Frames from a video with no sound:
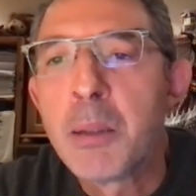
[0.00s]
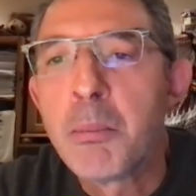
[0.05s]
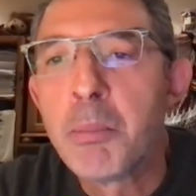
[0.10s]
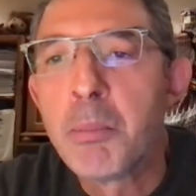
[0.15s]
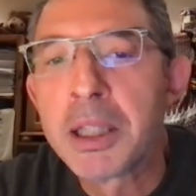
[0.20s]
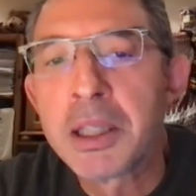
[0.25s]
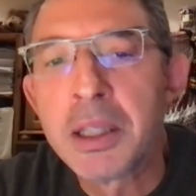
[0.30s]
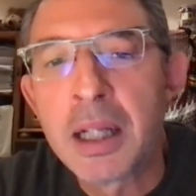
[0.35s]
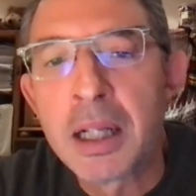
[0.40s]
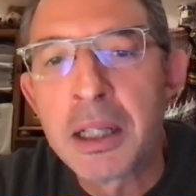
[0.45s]

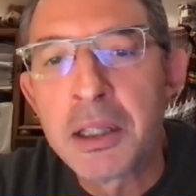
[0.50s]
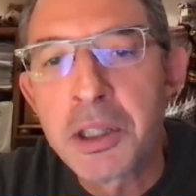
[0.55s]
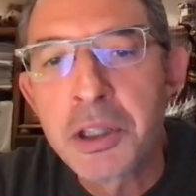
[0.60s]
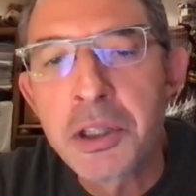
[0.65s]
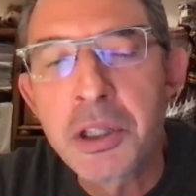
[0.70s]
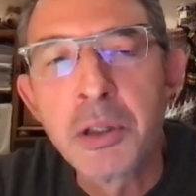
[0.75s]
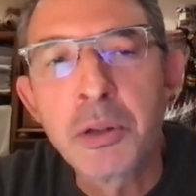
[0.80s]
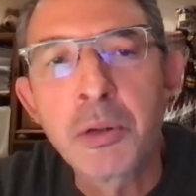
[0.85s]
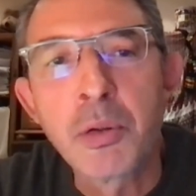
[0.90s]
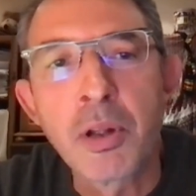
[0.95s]
But in
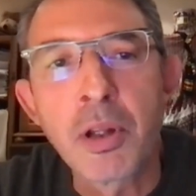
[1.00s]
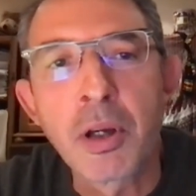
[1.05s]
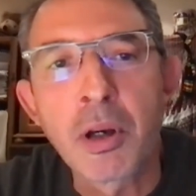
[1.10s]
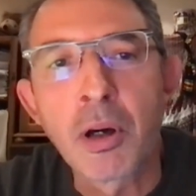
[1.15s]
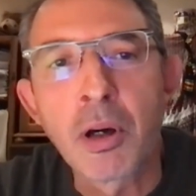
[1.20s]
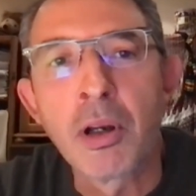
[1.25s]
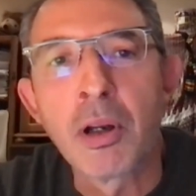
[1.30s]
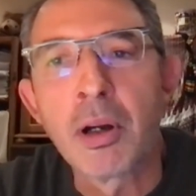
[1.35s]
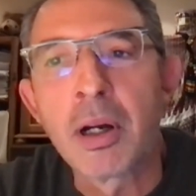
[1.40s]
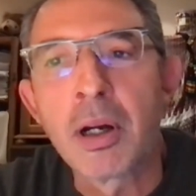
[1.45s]
addition to the
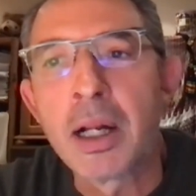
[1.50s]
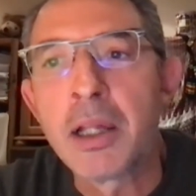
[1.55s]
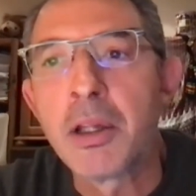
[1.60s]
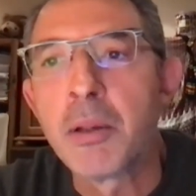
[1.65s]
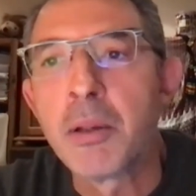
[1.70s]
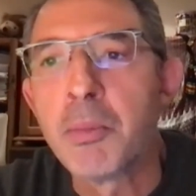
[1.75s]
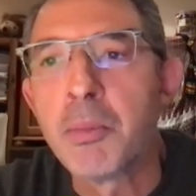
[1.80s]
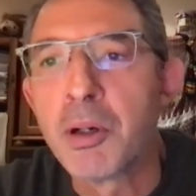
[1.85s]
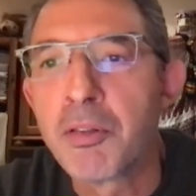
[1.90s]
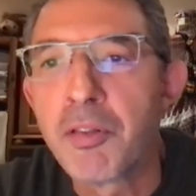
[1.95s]
color and
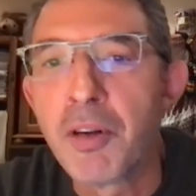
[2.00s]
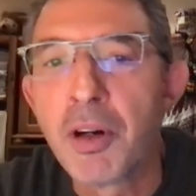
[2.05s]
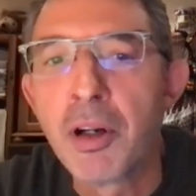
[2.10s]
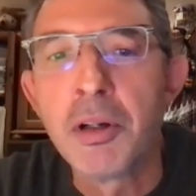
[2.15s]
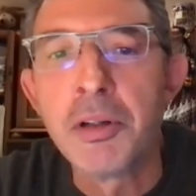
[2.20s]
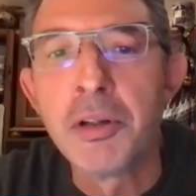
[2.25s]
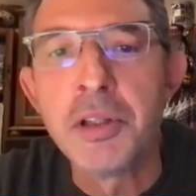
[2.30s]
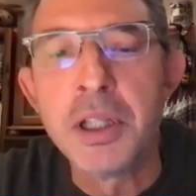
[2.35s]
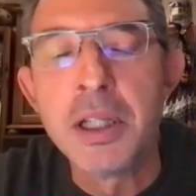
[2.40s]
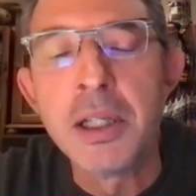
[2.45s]
the
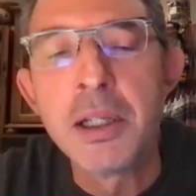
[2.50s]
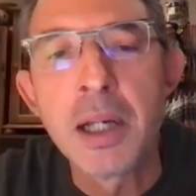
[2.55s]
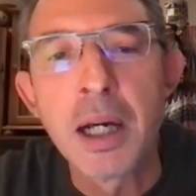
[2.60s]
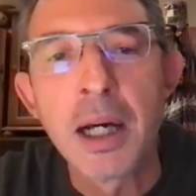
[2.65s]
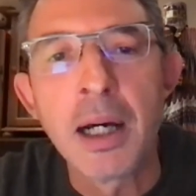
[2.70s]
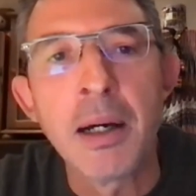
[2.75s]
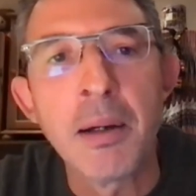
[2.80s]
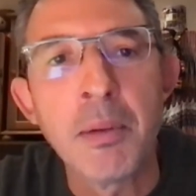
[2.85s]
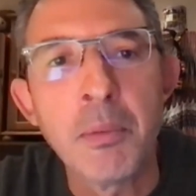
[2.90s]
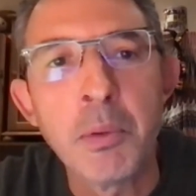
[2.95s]
morphology,
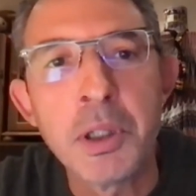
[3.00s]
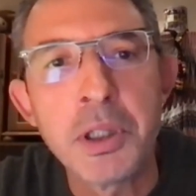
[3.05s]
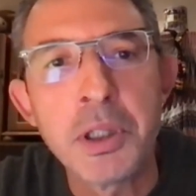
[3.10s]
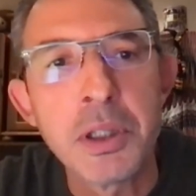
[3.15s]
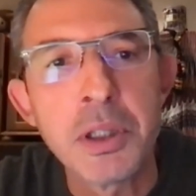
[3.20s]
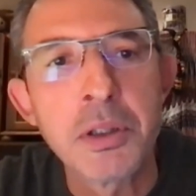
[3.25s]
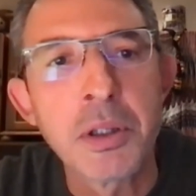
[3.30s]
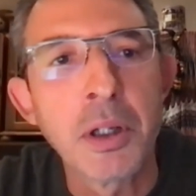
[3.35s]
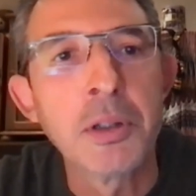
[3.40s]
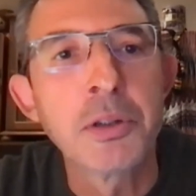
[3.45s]
which
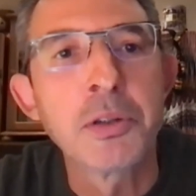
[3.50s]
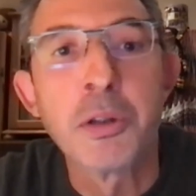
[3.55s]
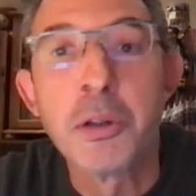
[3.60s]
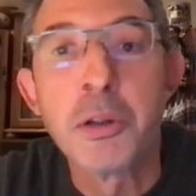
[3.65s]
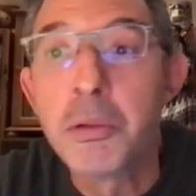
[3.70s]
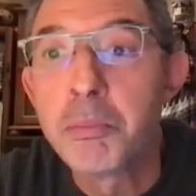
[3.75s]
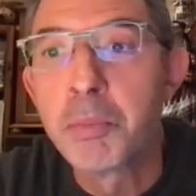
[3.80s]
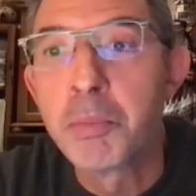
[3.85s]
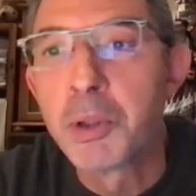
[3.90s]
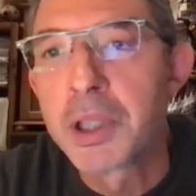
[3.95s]
is
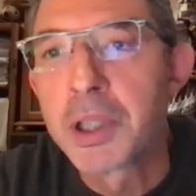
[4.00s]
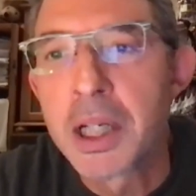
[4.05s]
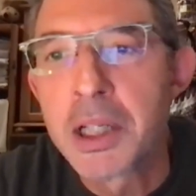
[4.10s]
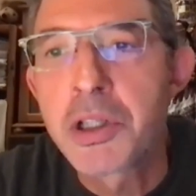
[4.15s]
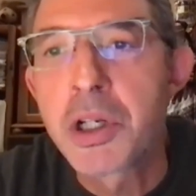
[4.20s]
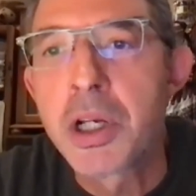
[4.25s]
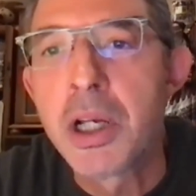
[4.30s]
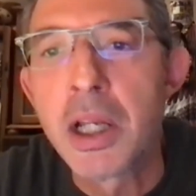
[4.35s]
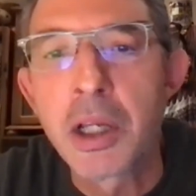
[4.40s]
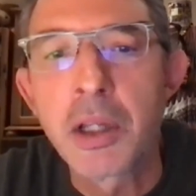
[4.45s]
also
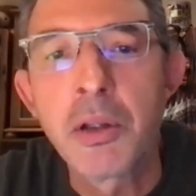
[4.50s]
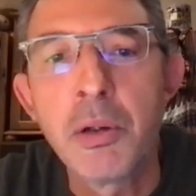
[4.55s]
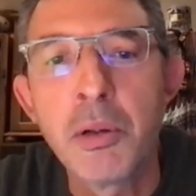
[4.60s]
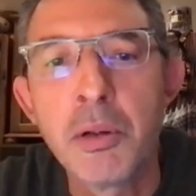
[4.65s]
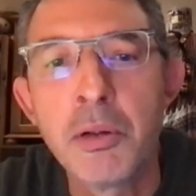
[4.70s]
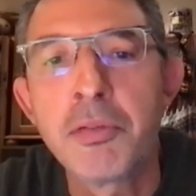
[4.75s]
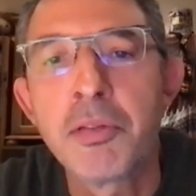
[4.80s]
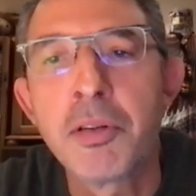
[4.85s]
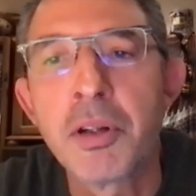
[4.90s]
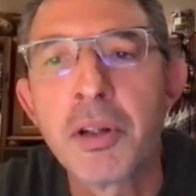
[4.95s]
potentially
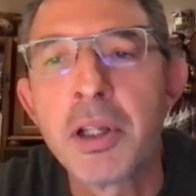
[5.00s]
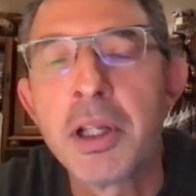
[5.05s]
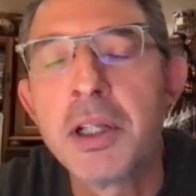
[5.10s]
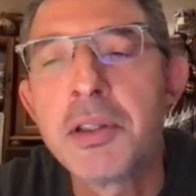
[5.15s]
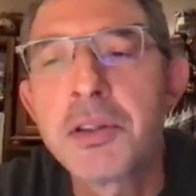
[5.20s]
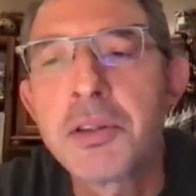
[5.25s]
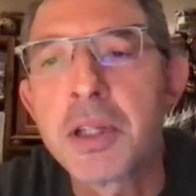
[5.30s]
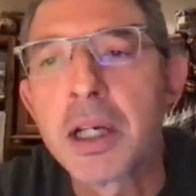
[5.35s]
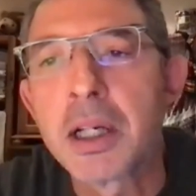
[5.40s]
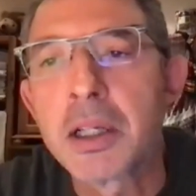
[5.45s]
cue for the
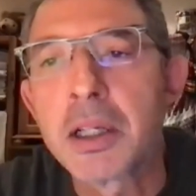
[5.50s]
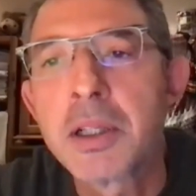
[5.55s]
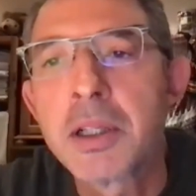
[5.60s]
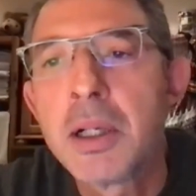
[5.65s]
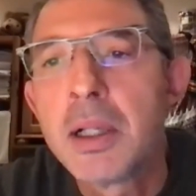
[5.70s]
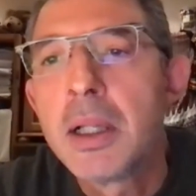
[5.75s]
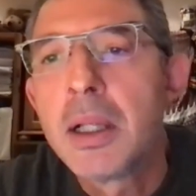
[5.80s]
insects,